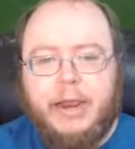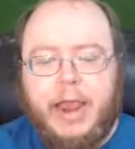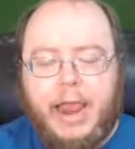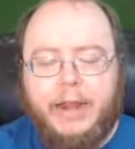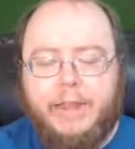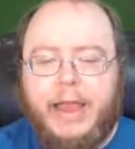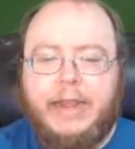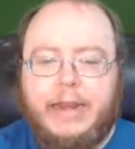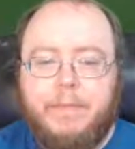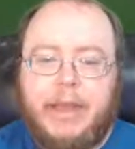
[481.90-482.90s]
and that
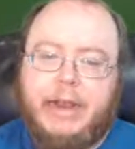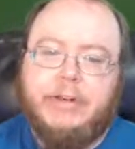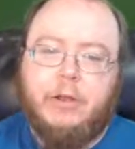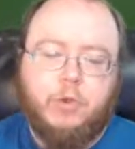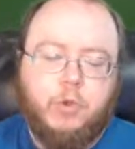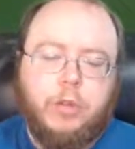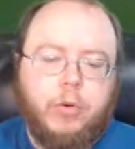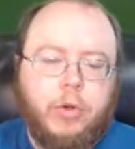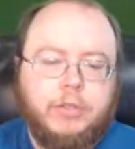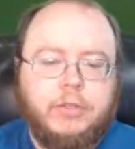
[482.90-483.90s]
can impact how tooling
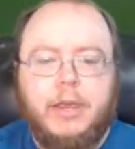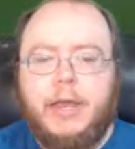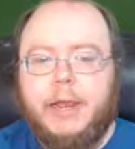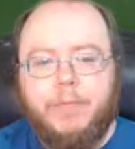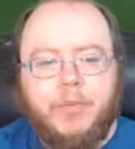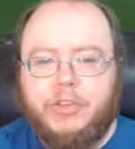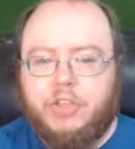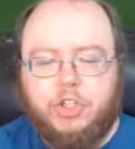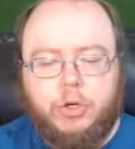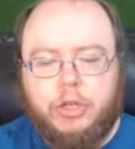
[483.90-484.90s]
runs. But this
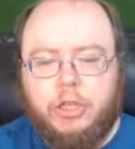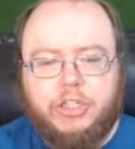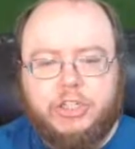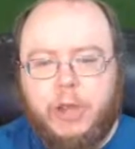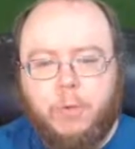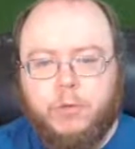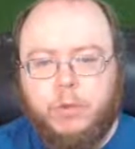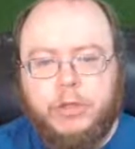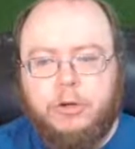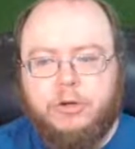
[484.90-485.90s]
is strictly just to help
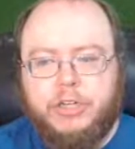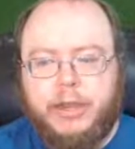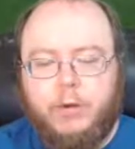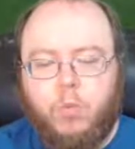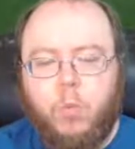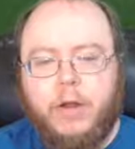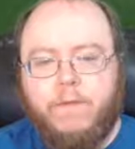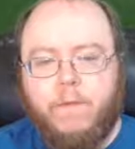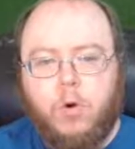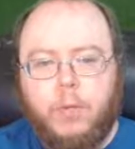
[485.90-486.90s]
tooling understand what
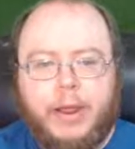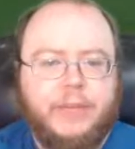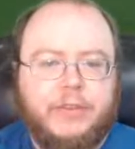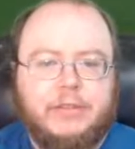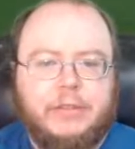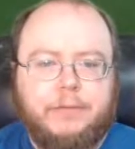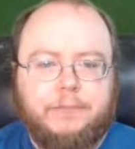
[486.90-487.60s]
format this is in.